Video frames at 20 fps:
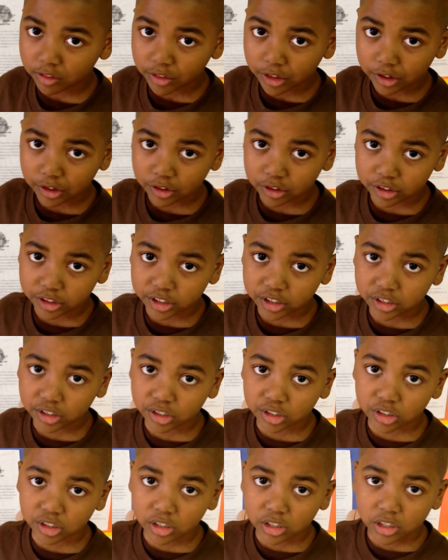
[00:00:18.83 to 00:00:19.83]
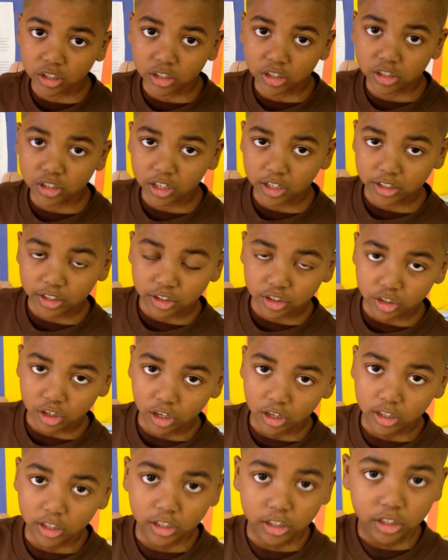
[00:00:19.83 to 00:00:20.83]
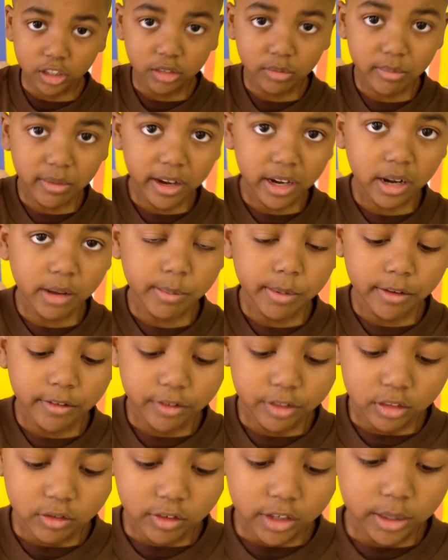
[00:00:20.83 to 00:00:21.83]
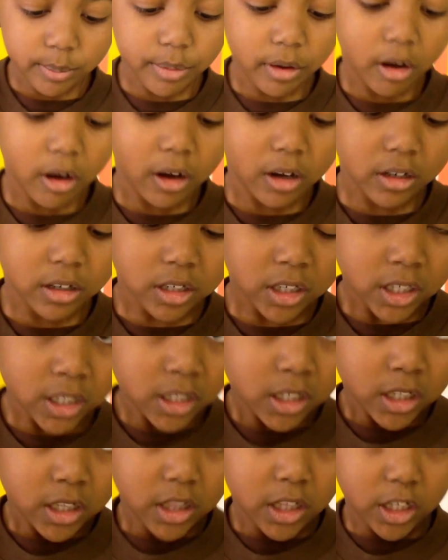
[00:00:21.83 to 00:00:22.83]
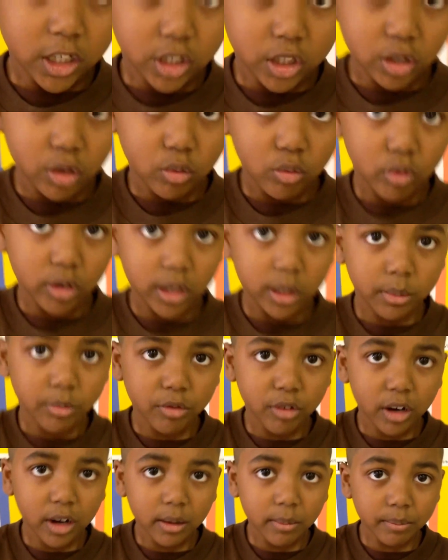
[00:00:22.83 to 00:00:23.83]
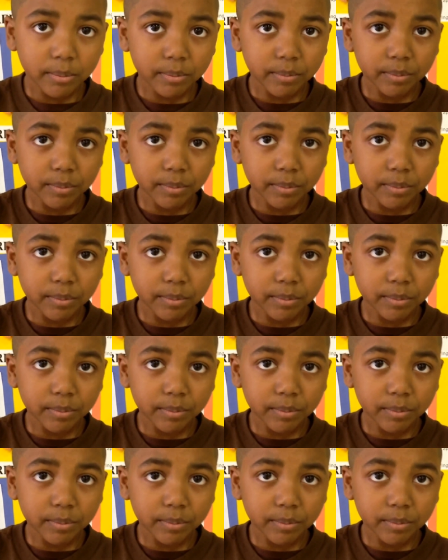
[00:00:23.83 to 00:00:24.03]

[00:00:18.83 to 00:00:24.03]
that is inside the skull. It is made up of three parts, the cerebrum,